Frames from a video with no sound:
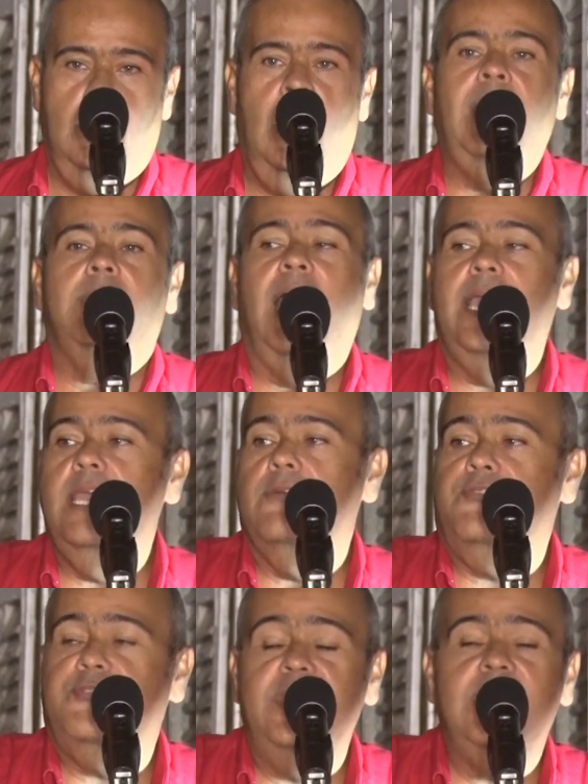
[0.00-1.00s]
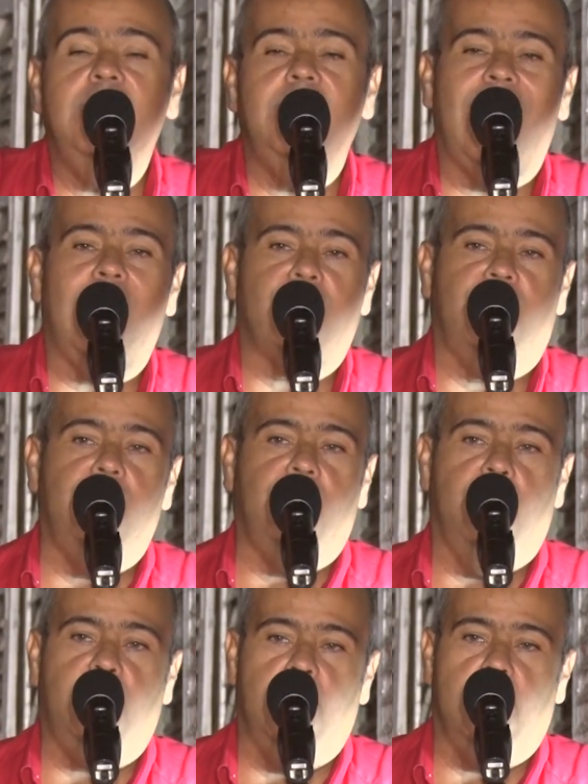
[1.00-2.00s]
And I have seen the
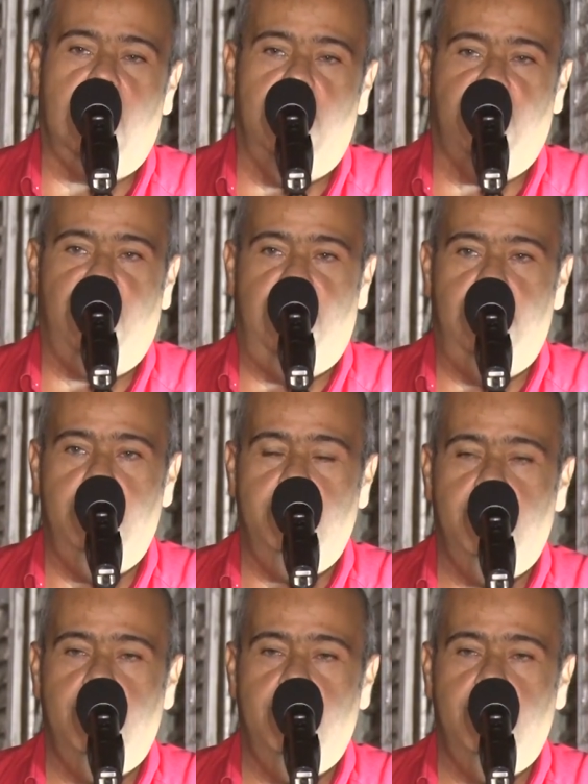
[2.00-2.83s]
actions of Kirk Humphrey.